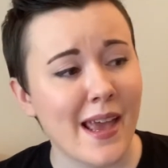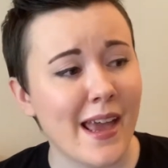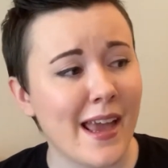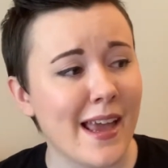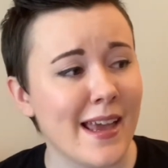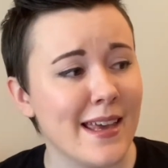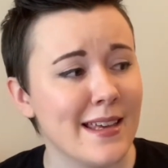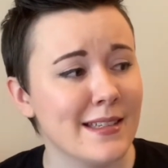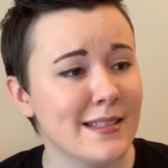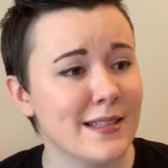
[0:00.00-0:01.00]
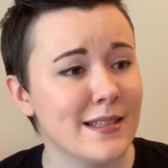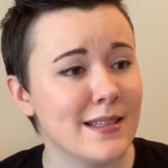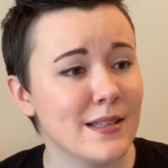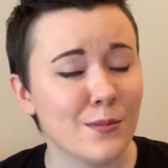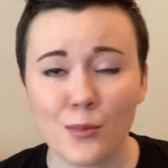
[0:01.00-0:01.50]
and
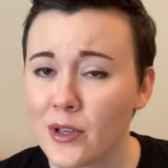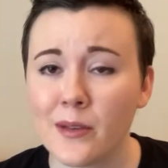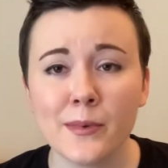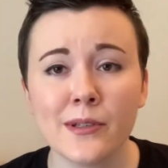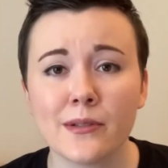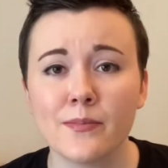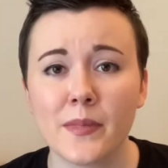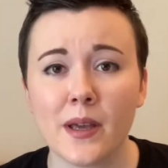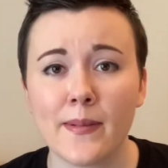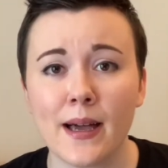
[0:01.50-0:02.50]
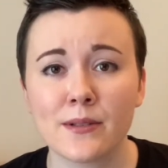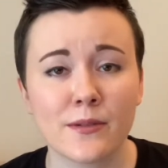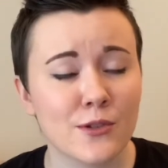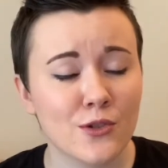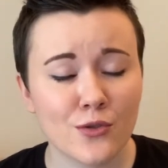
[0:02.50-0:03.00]
we'll get real about
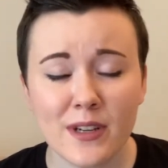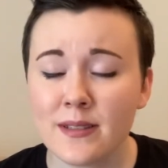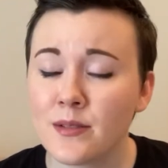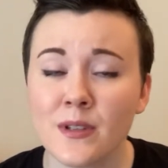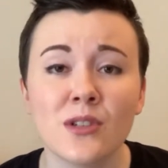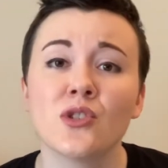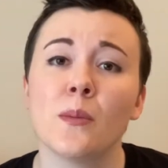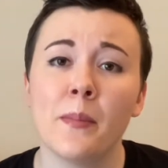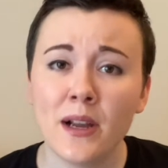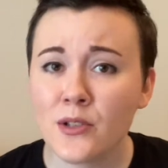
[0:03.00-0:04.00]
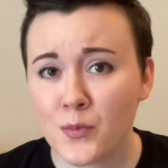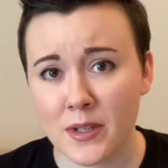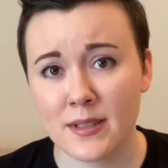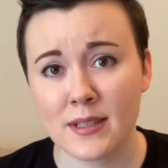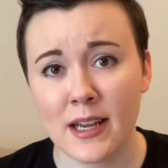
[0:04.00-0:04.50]
the strengths of each
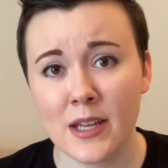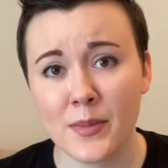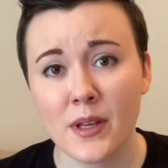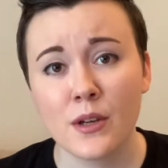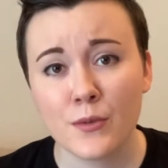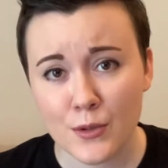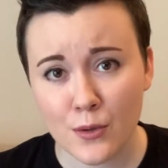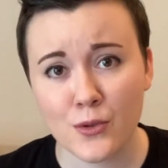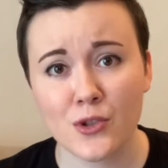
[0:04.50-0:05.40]
Myers-Briggs type for social